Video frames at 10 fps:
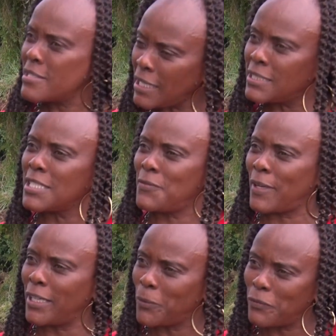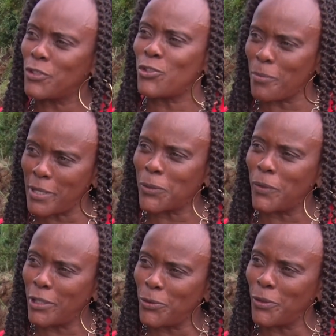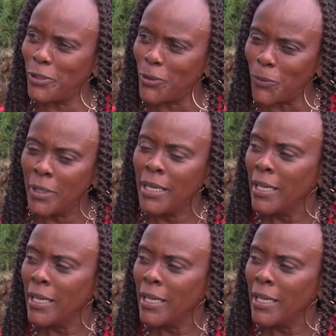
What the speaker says: satisfied with the job that we are doing now.